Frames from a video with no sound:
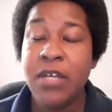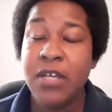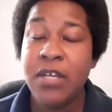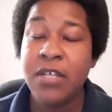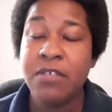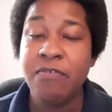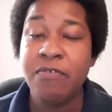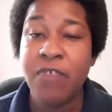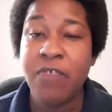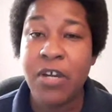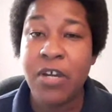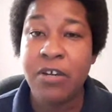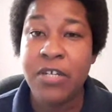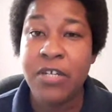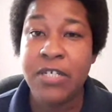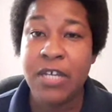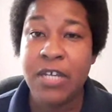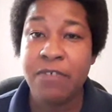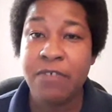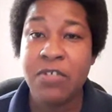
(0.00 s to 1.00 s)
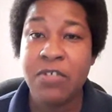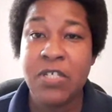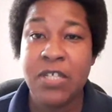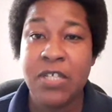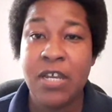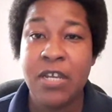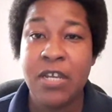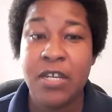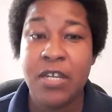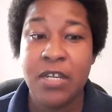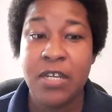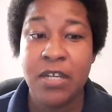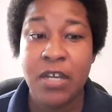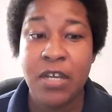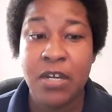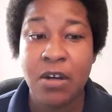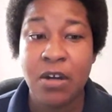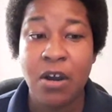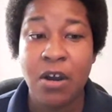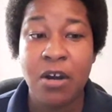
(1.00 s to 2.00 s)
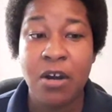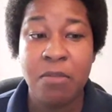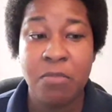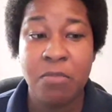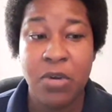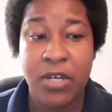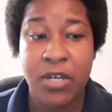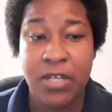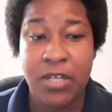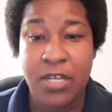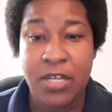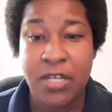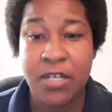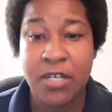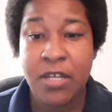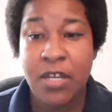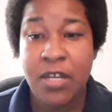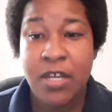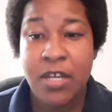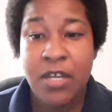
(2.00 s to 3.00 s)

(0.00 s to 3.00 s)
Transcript: It's very devastating and heartbreaking.